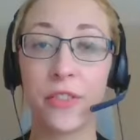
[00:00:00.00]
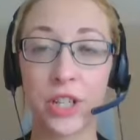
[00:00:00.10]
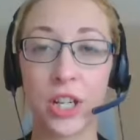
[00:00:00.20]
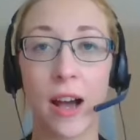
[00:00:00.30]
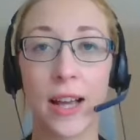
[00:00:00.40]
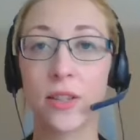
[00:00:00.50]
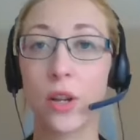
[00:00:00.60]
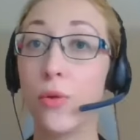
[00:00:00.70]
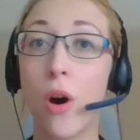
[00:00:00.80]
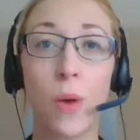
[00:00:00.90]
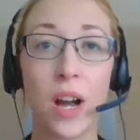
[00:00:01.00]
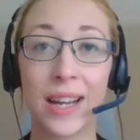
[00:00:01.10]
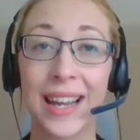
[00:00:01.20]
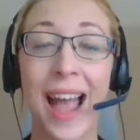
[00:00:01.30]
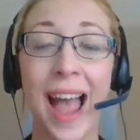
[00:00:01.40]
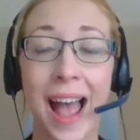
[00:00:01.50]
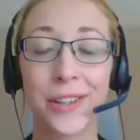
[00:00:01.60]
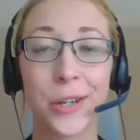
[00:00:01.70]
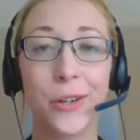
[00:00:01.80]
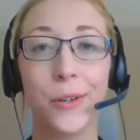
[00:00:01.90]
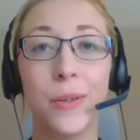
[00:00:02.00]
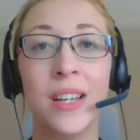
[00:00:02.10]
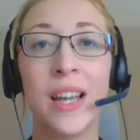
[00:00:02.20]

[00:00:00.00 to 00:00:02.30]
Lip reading: of July, so not working at all.